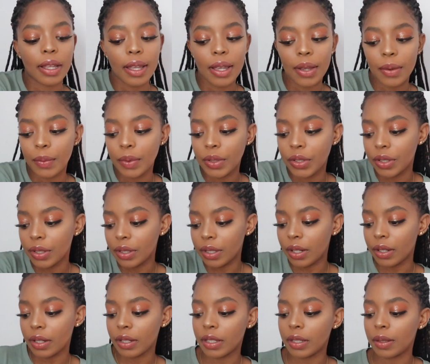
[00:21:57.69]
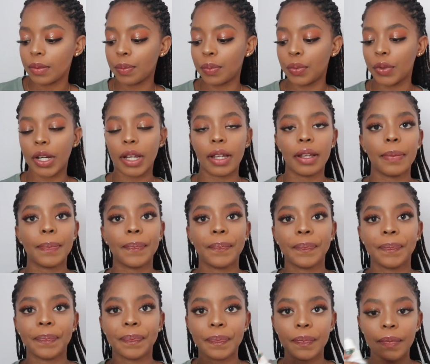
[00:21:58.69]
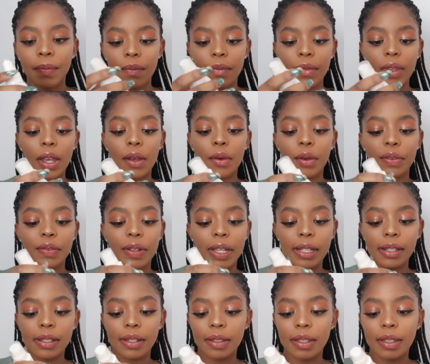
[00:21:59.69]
and we're just gonna spray our face.